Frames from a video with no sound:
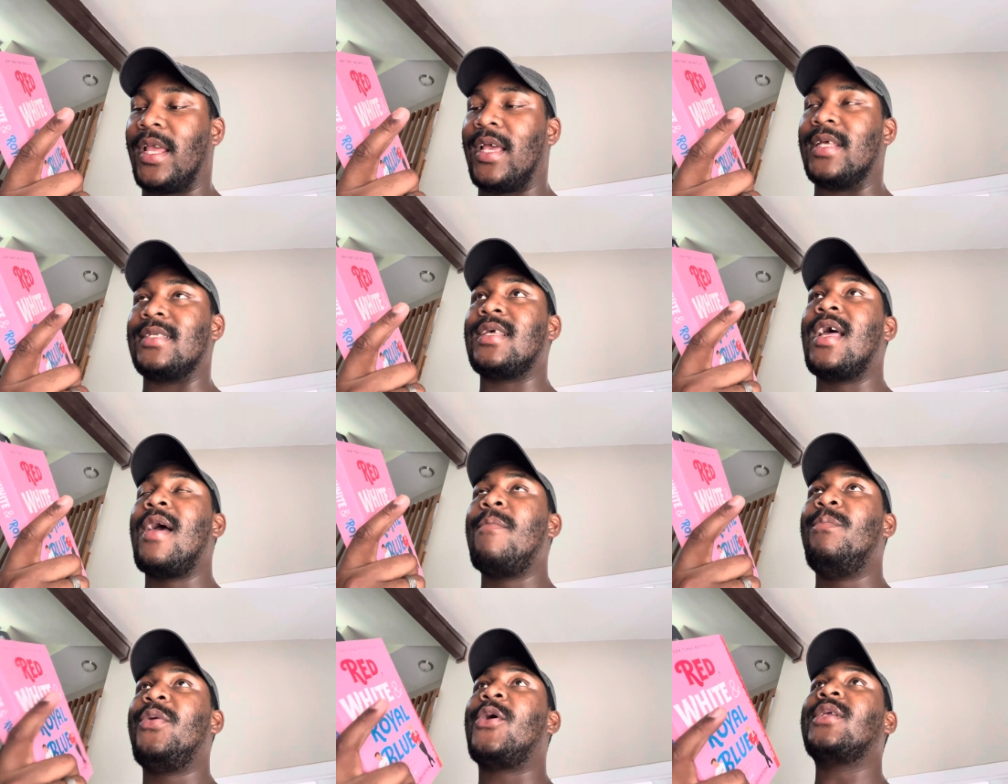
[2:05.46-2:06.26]
is,
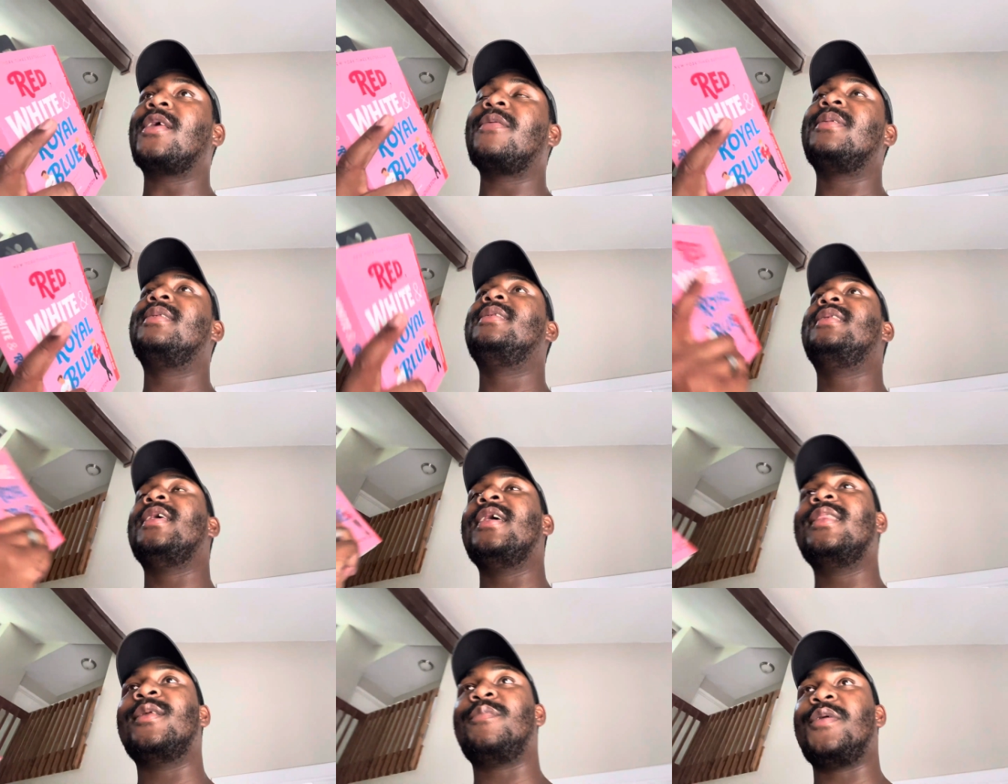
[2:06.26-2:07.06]
because I've
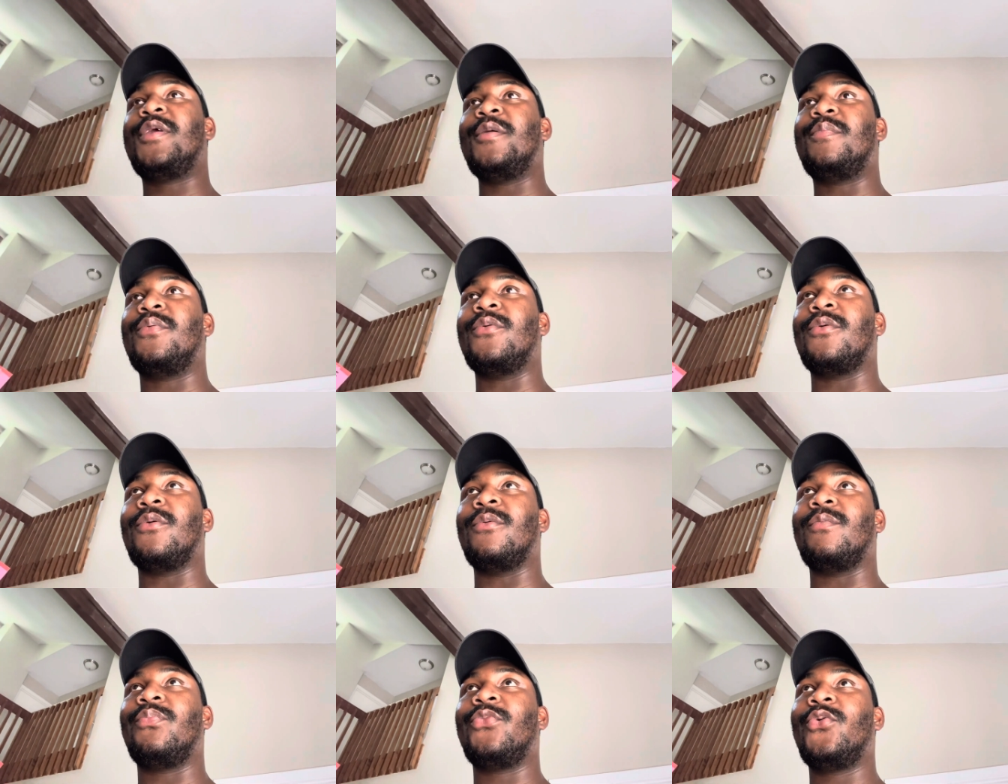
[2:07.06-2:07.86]
seen the
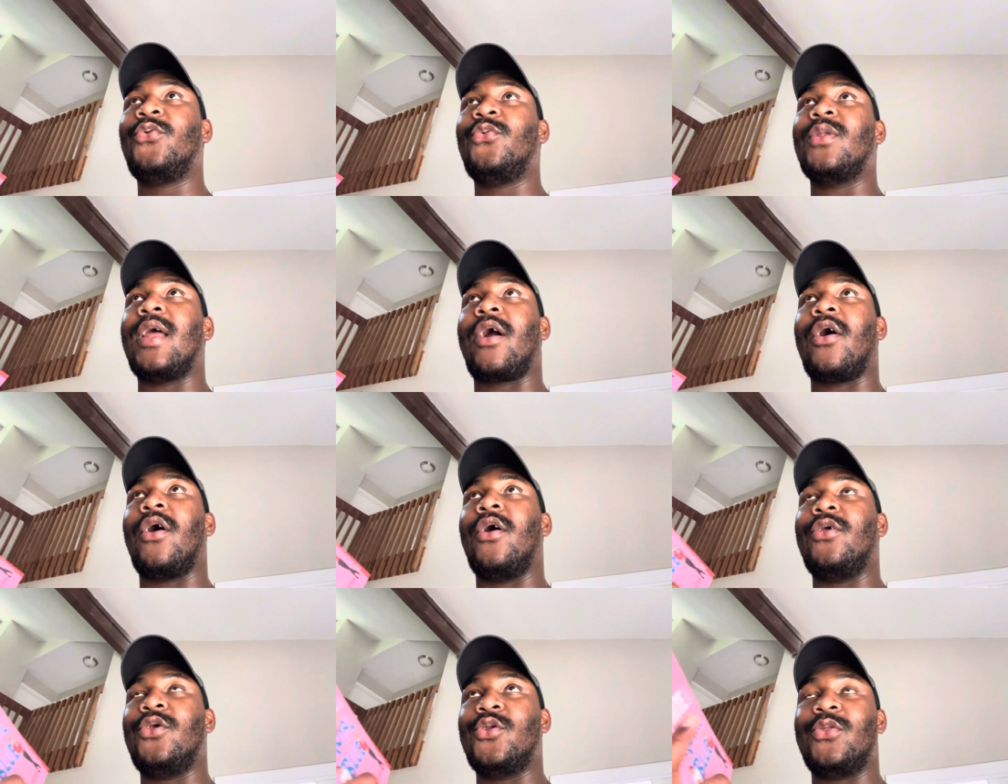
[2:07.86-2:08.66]
people who like
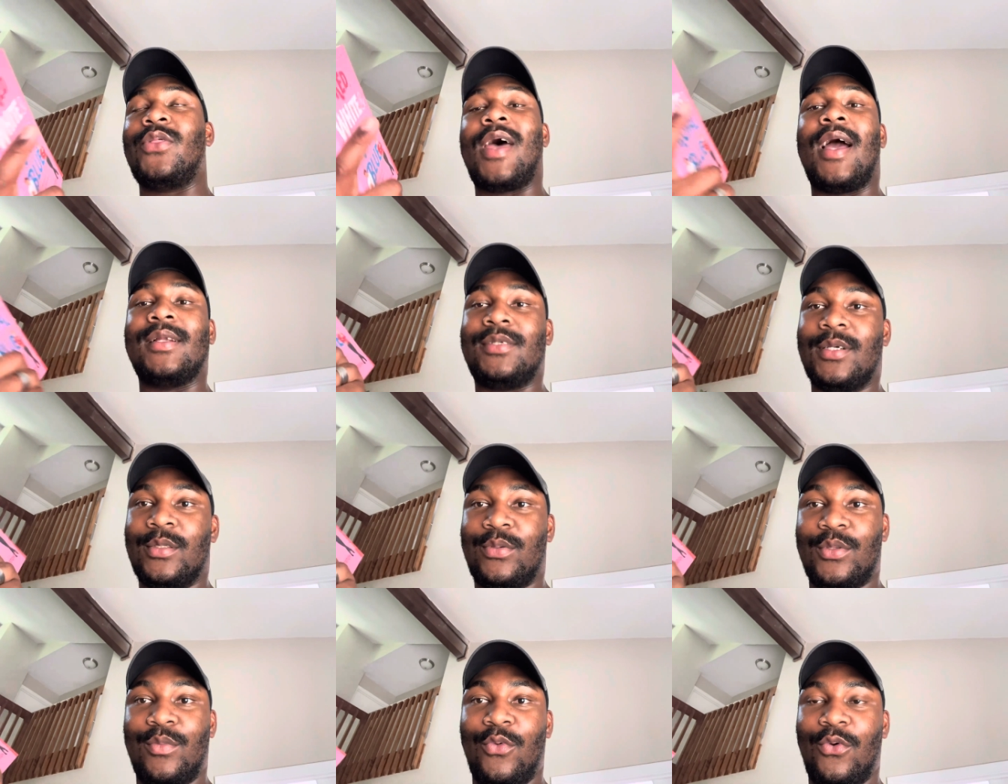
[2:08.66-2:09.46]
are, the actors for
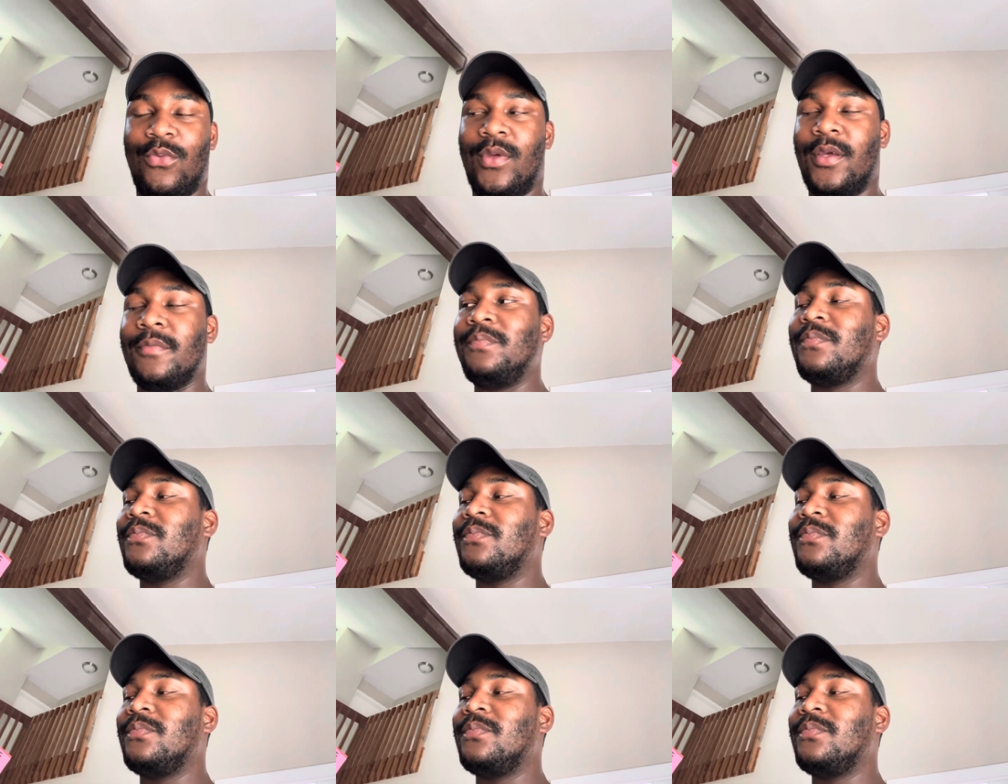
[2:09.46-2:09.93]
the movie,